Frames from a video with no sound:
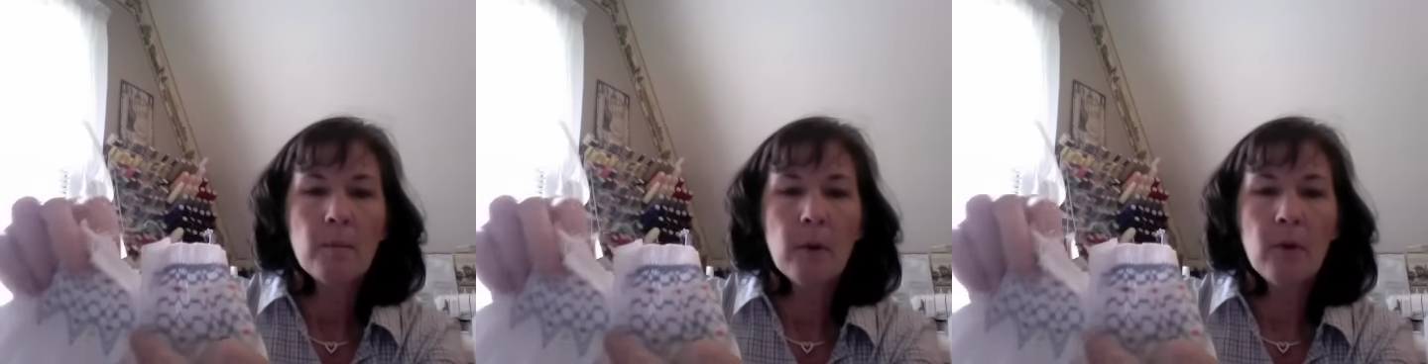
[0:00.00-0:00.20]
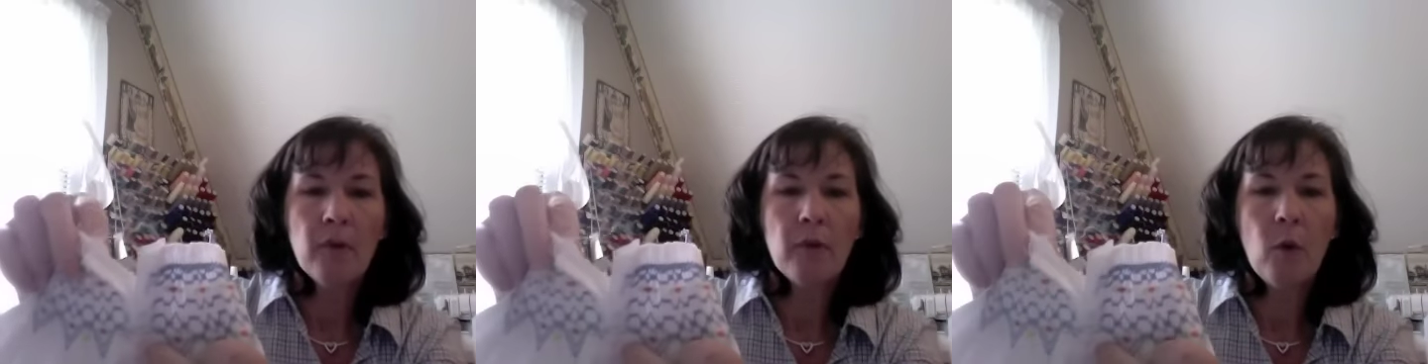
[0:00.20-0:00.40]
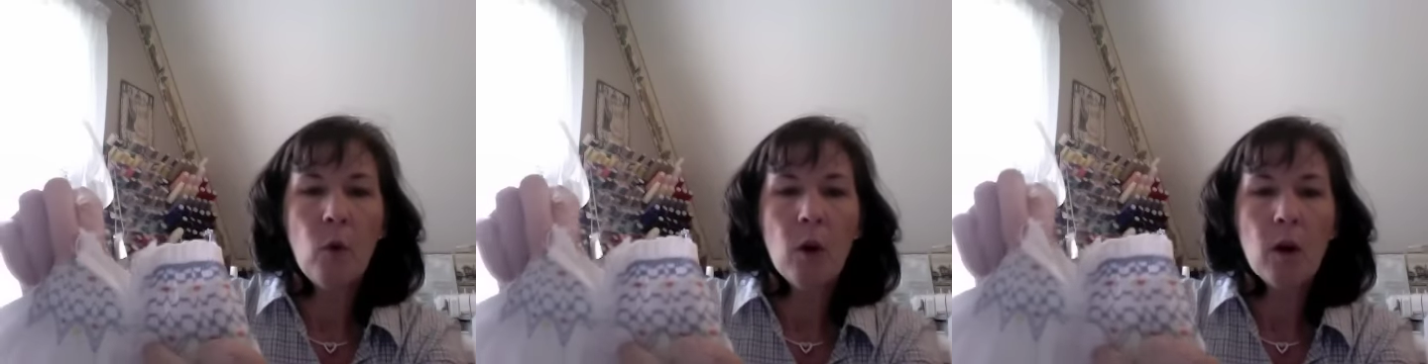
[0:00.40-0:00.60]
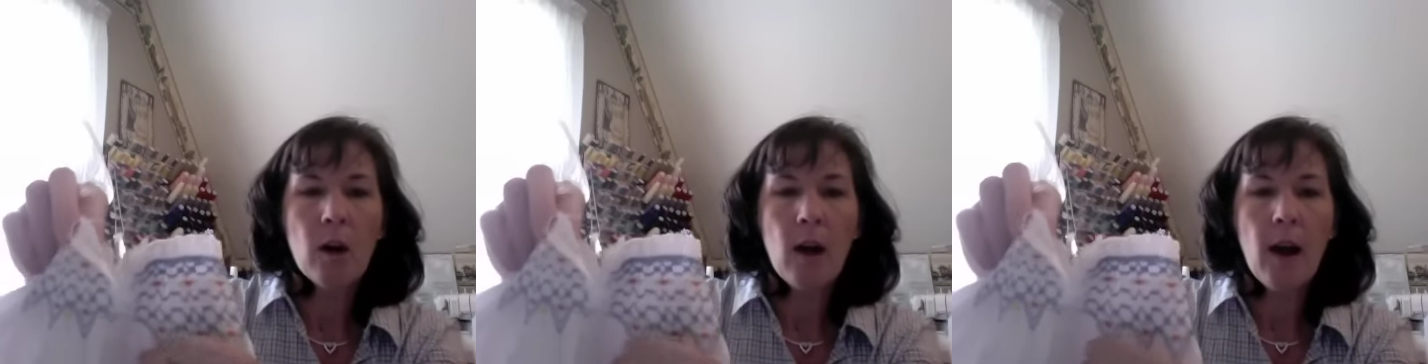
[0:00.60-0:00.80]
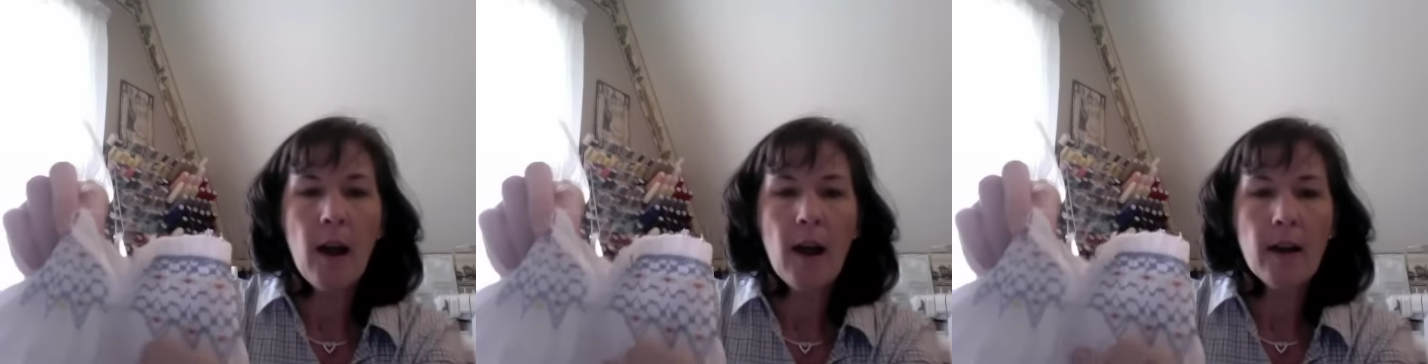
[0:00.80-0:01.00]

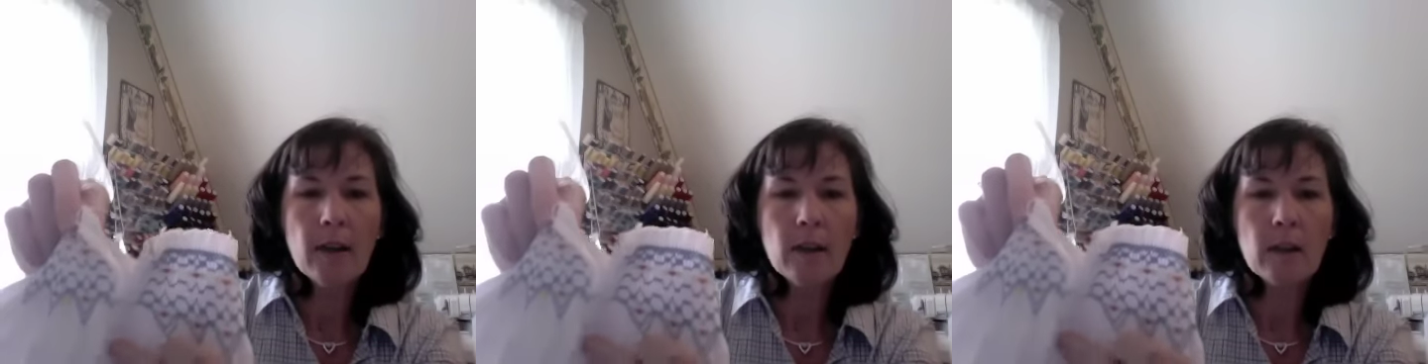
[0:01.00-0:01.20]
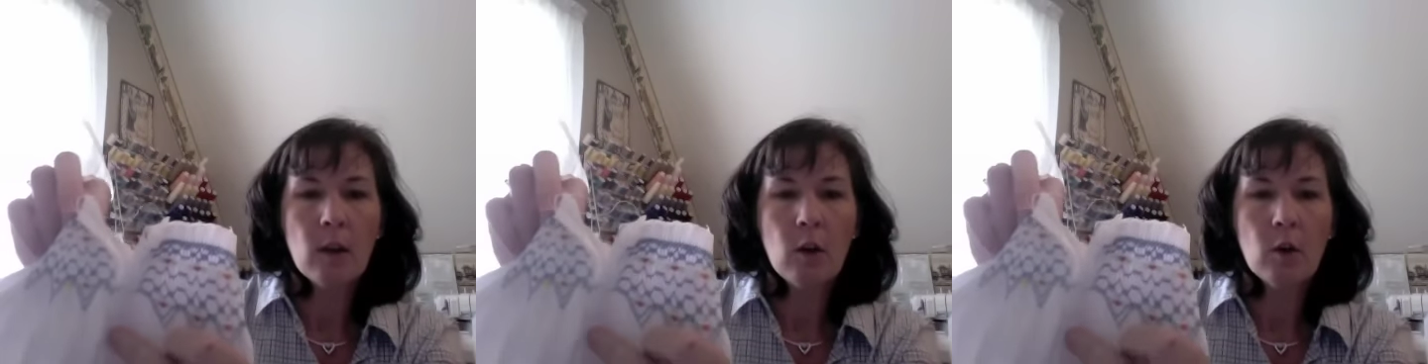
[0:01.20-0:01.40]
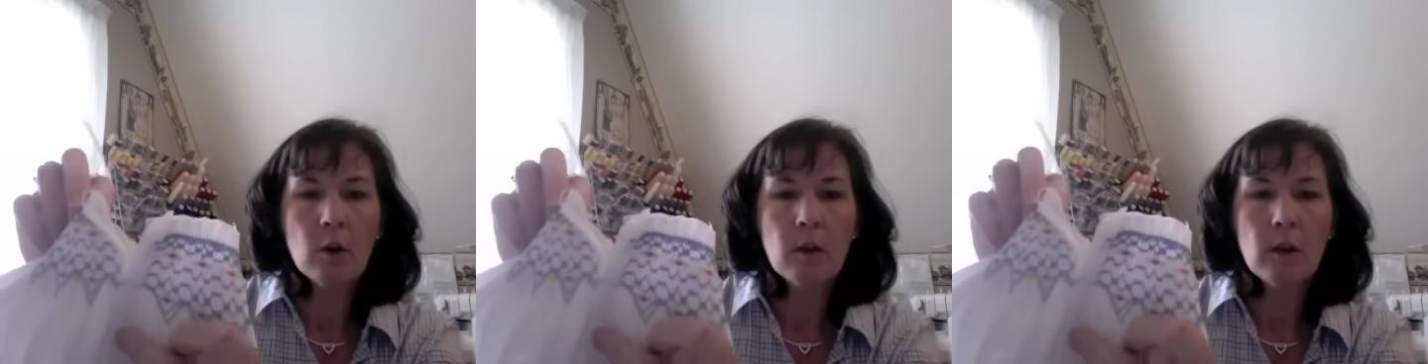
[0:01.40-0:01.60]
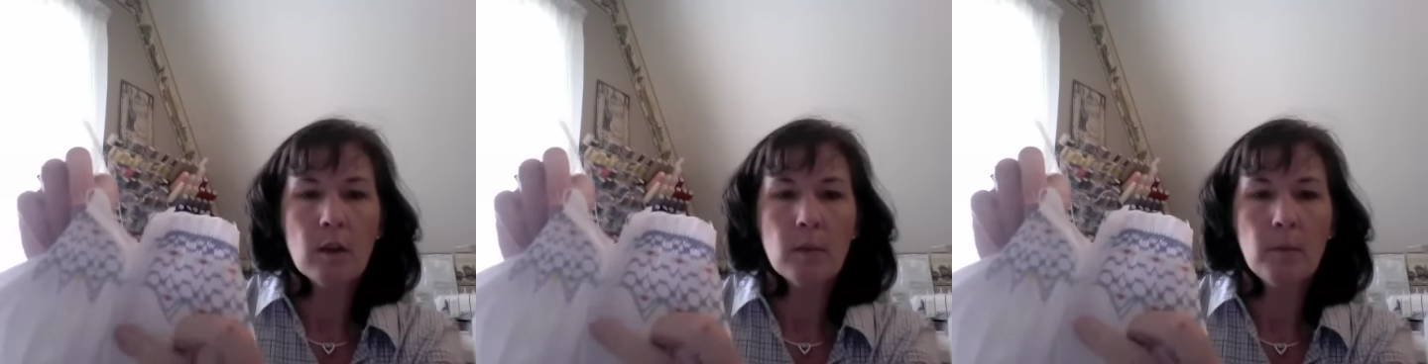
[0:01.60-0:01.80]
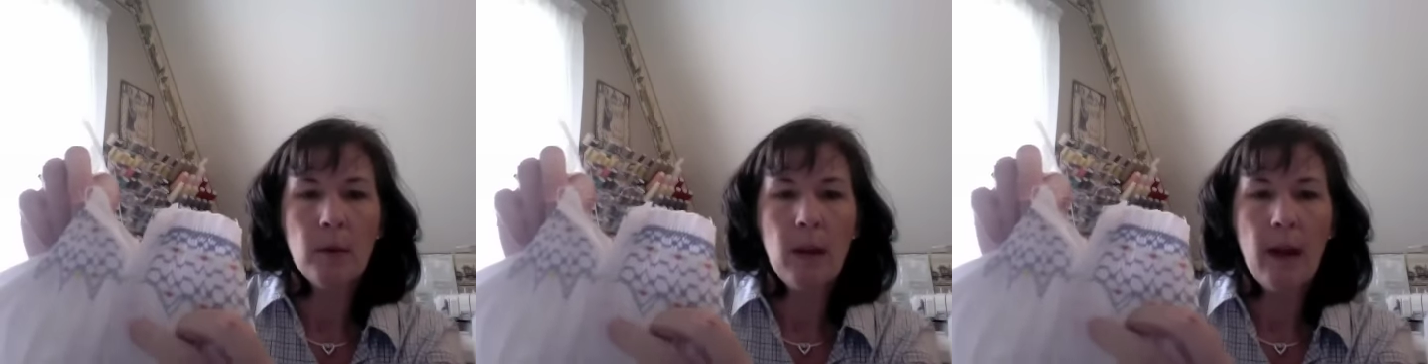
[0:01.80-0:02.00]
Before I sewed
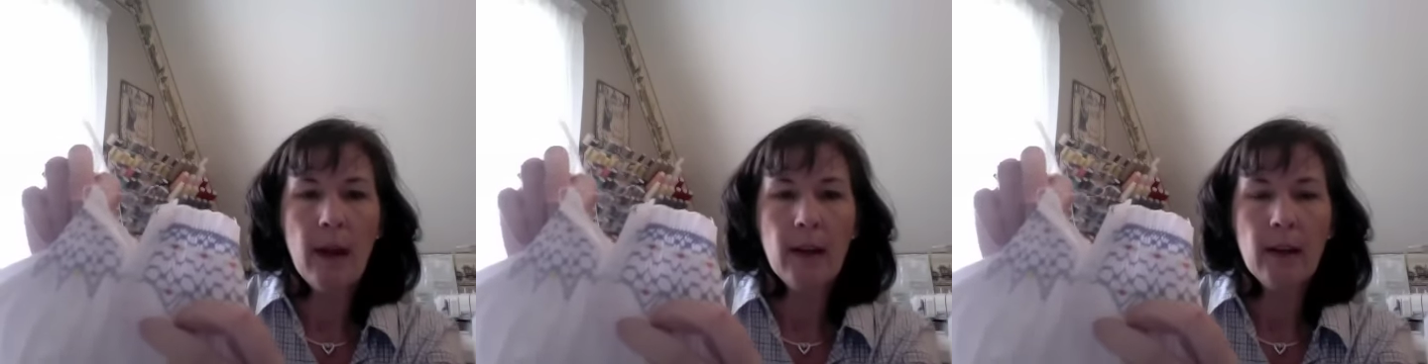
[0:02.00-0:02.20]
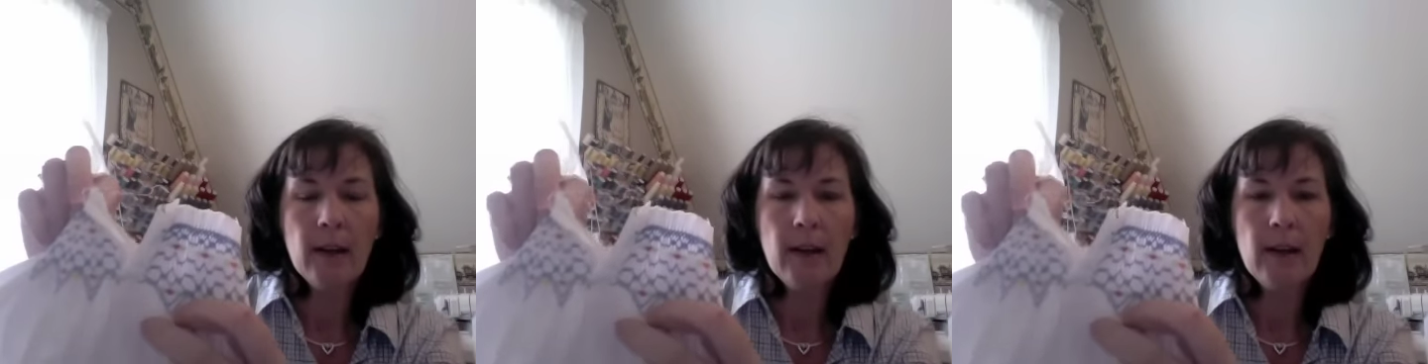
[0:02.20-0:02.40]
this placket